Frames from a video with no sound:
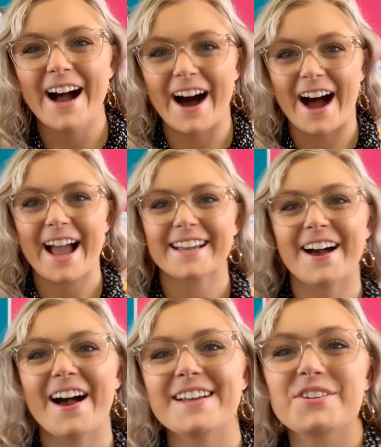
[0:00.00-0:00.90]
Hi
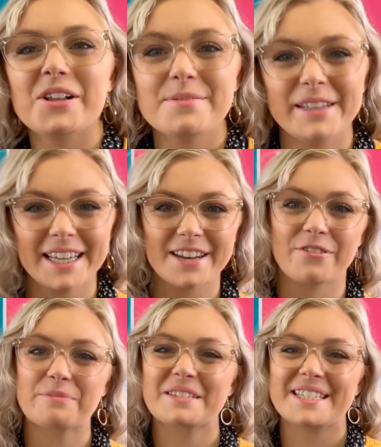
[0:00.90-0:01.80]
guys, Holly Millican
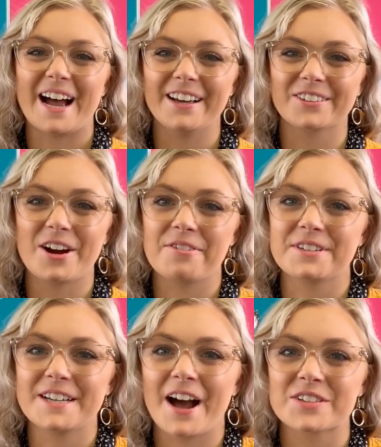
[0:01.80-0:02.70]
from South
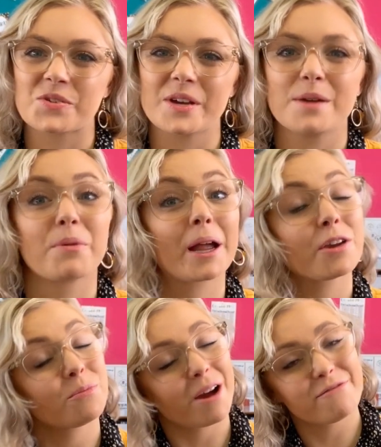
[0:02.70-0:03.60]
Grafton High School here, bringing
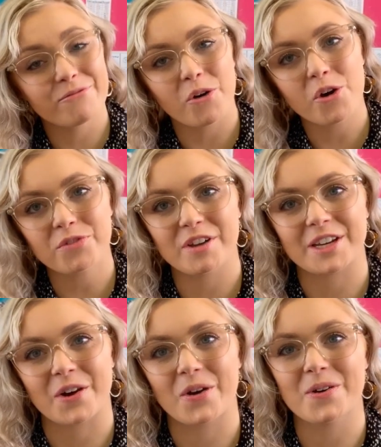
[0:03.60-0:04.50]
you my fourth
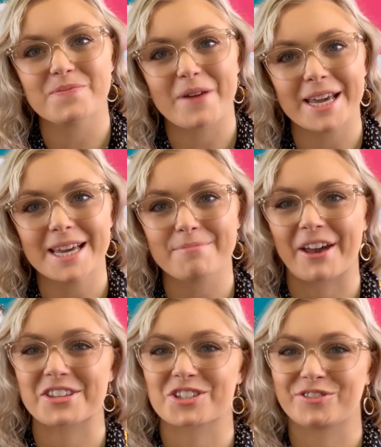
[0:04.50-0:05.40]
video on making
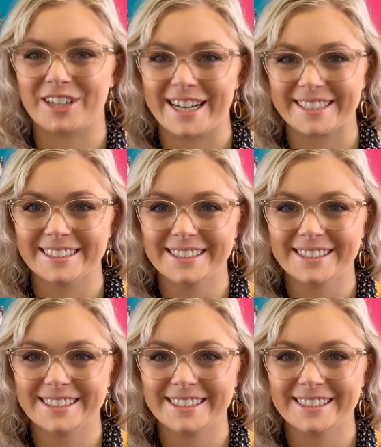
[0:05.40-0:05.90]
maths fun.